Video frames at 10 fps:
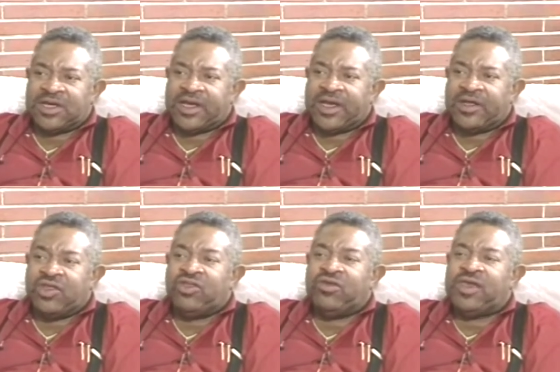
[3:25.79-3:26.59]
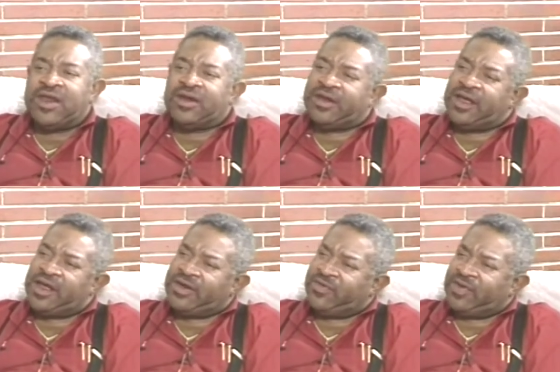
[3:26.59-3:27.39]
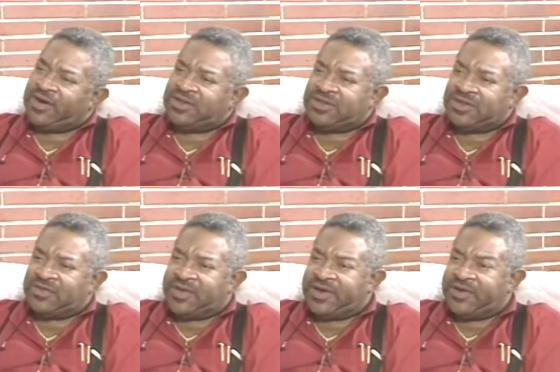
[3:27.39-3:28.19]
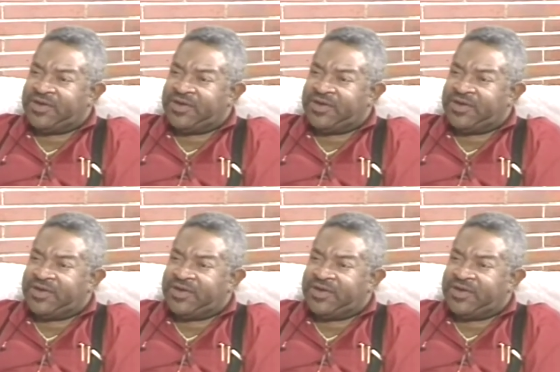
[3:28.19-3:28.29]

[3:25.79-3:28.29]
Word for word: hey, you getting a gun and running to the window